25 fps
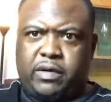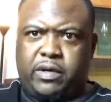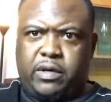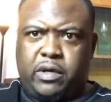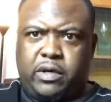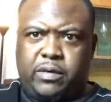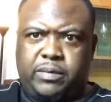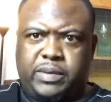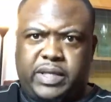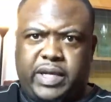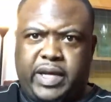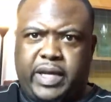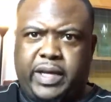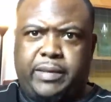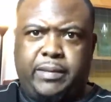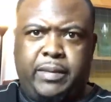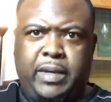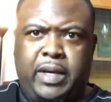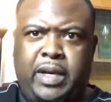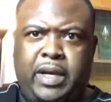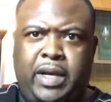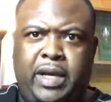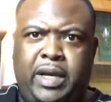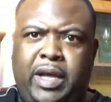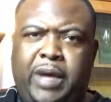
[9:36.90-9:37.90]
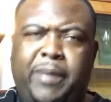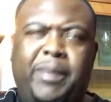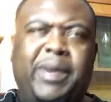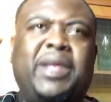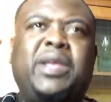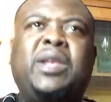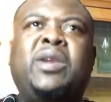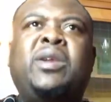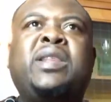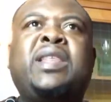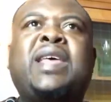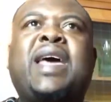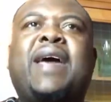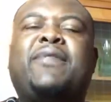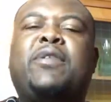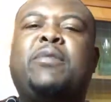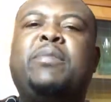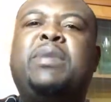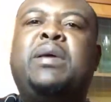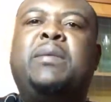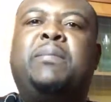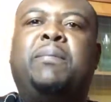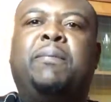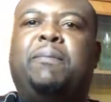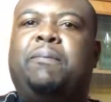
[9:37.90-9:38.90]
you know what I'm saying? I mean, you didn't have to
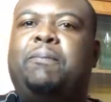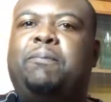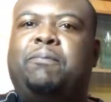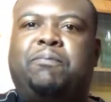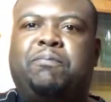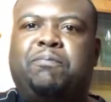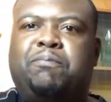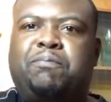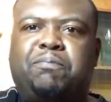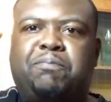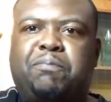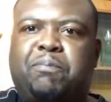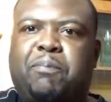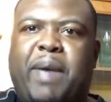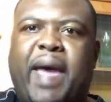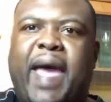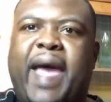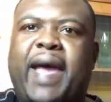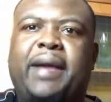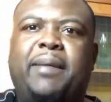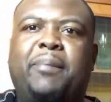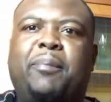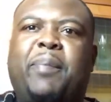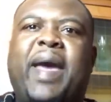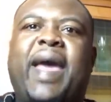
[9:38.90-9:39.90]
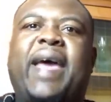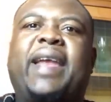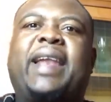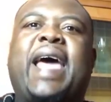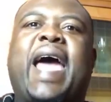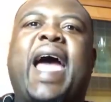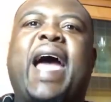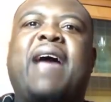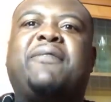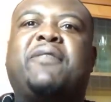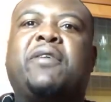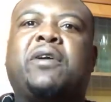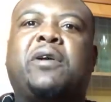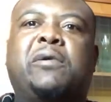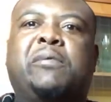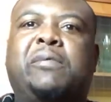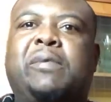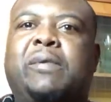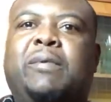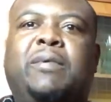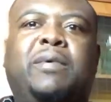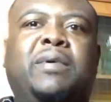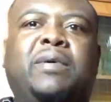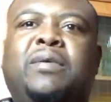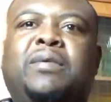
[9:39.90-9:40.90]
be
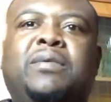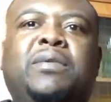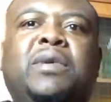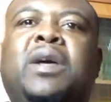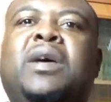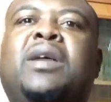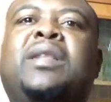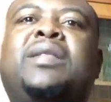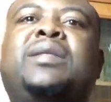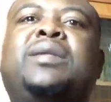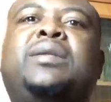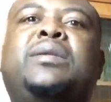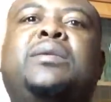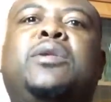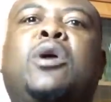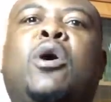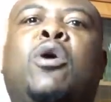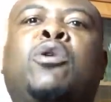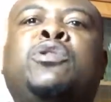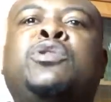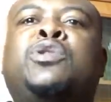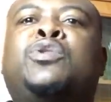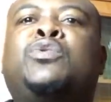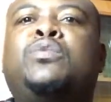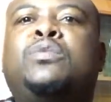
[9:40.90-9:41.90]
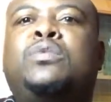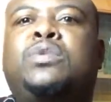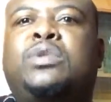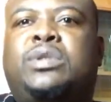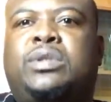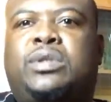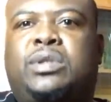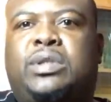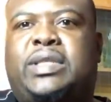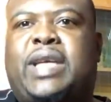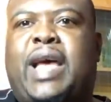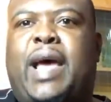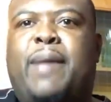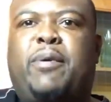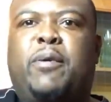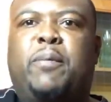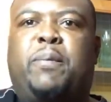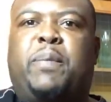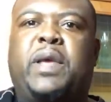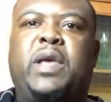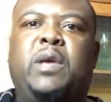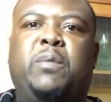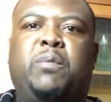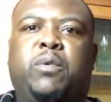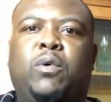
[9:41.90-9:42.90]
Pan-African. Those type
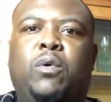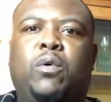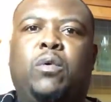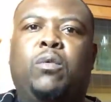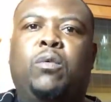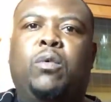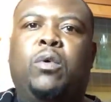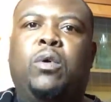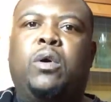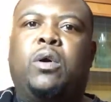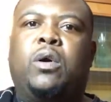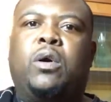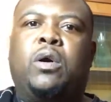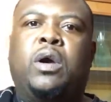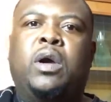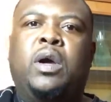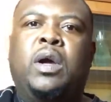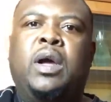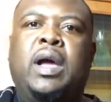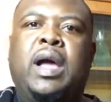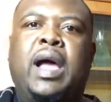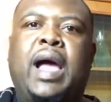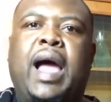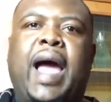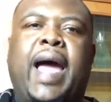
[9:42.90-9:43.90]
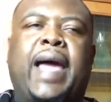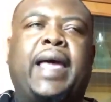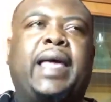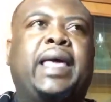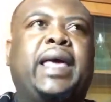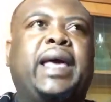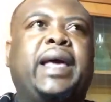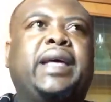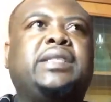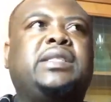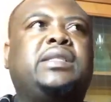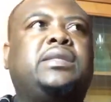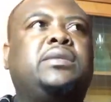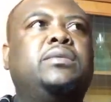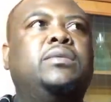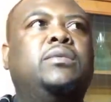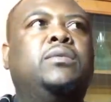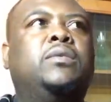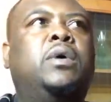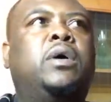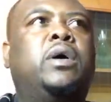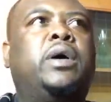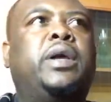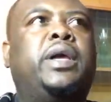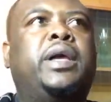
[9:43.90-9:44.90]
of people were, I guess,
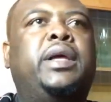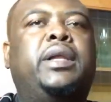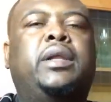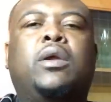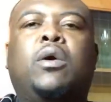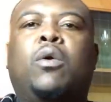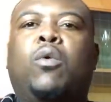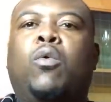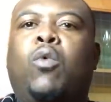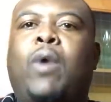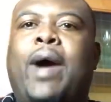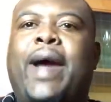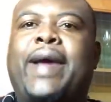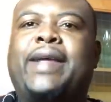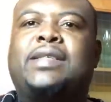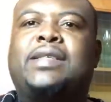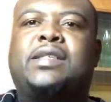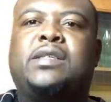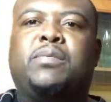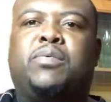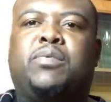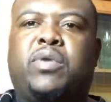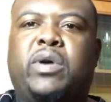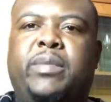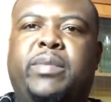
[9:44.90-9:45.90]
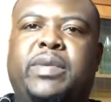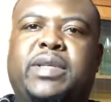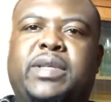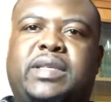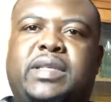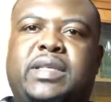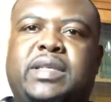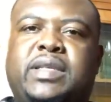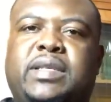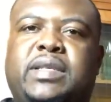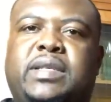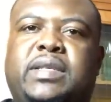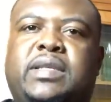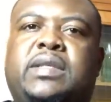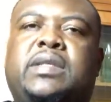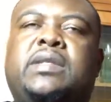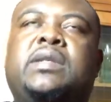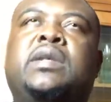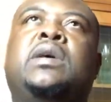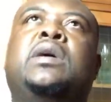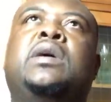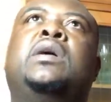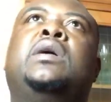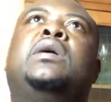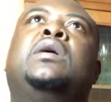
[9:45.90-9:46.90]
were in the white supremacist
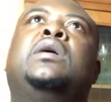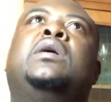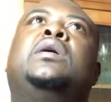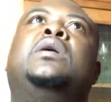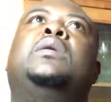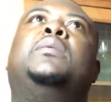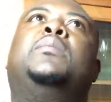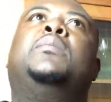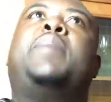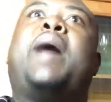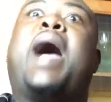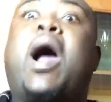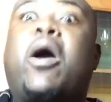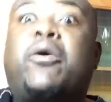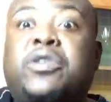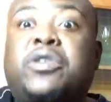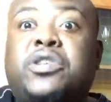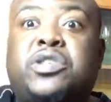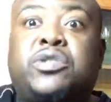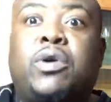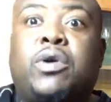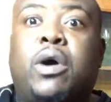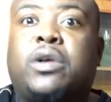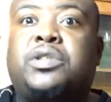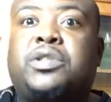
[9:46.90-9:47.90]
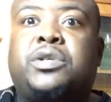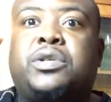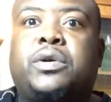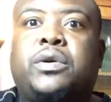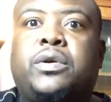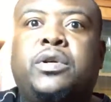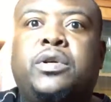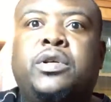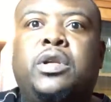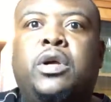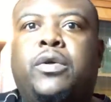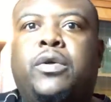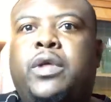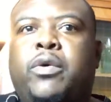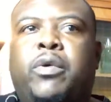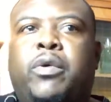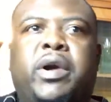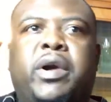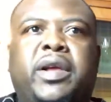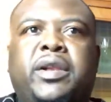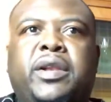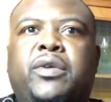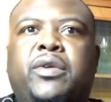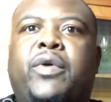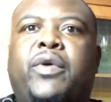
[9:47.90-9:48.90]
power structure. You know, they
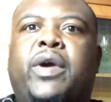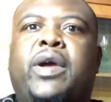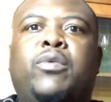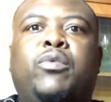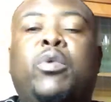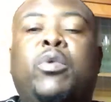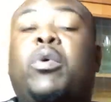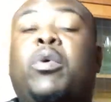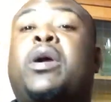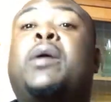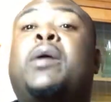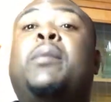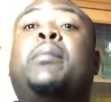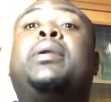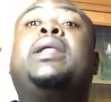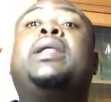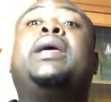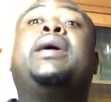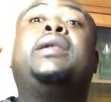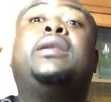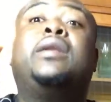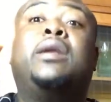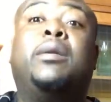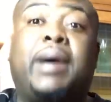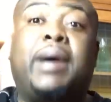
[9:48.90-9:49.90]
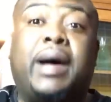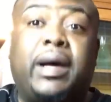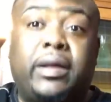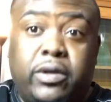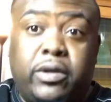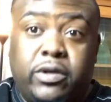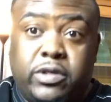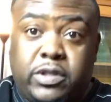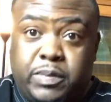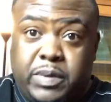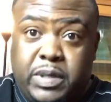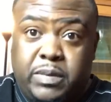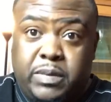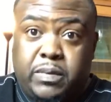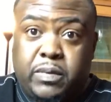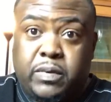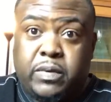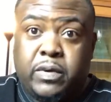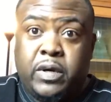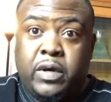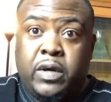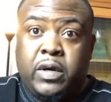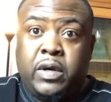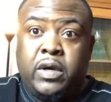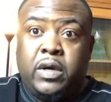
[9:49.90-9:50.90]
were ingrained. We were complaining about those people.
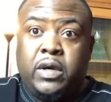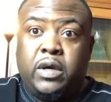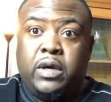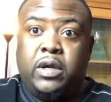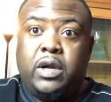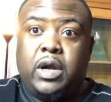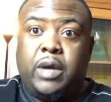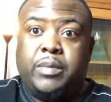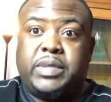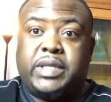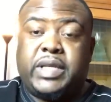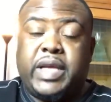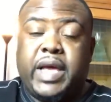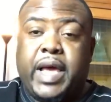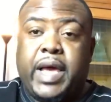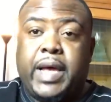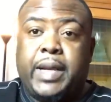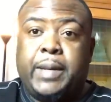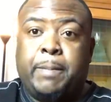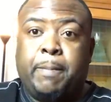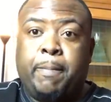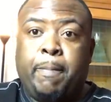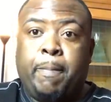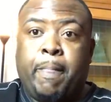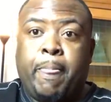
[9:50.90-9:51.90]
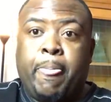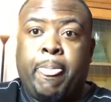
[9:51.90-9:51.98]
You know what I'm saying?